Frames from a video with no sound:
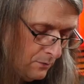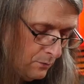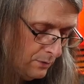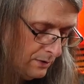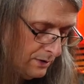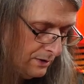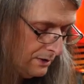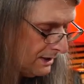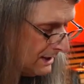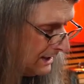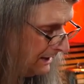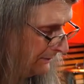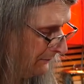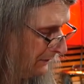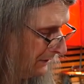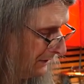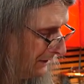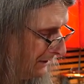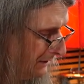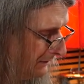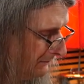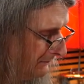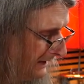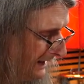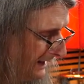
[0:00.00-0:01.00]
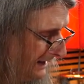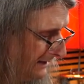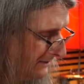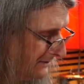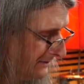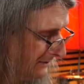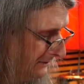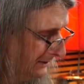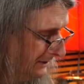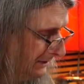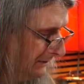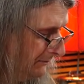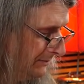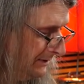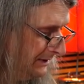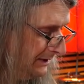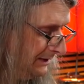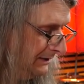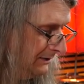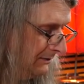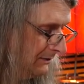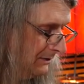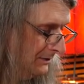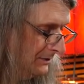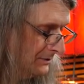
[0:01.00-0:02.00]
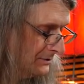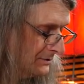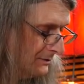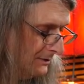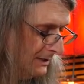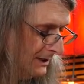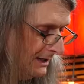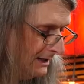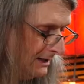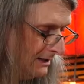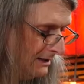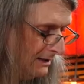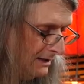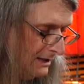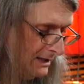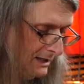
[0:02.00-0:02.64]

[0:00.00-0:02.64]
Well, I'm going to advance a little bit here on the track.